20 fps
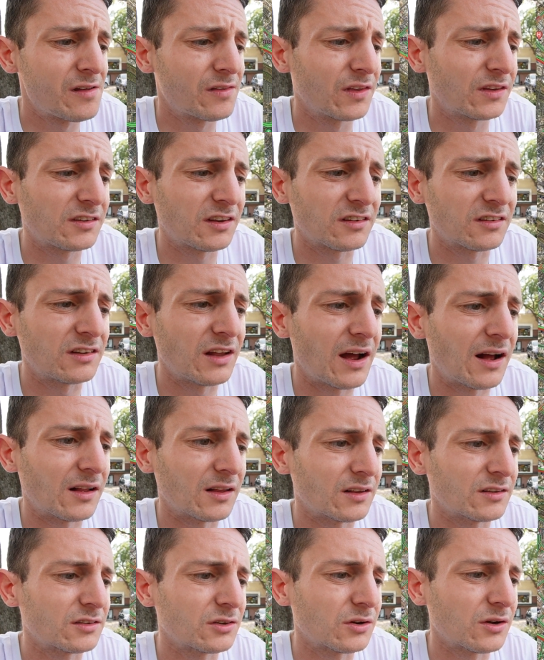This is
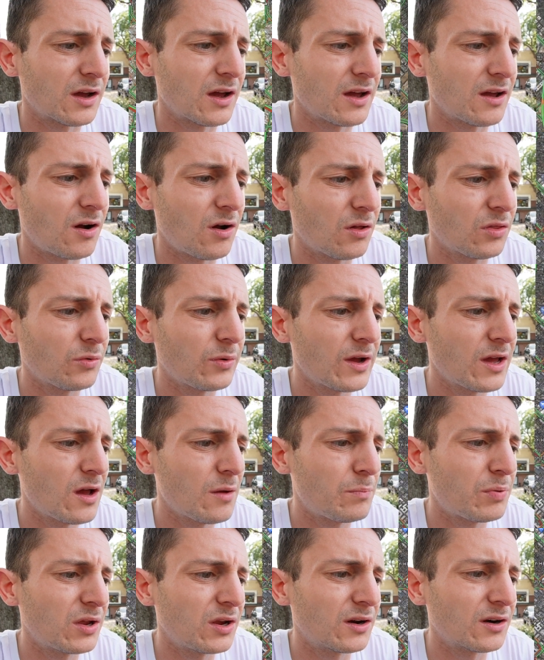Dallas, okay? All the way
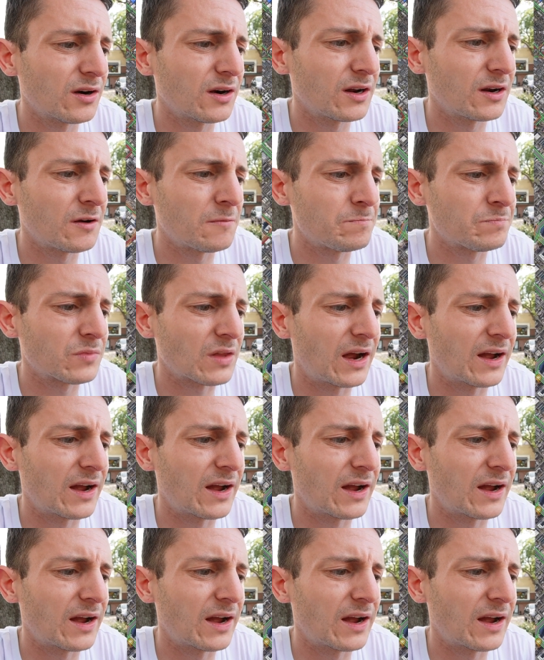up here in,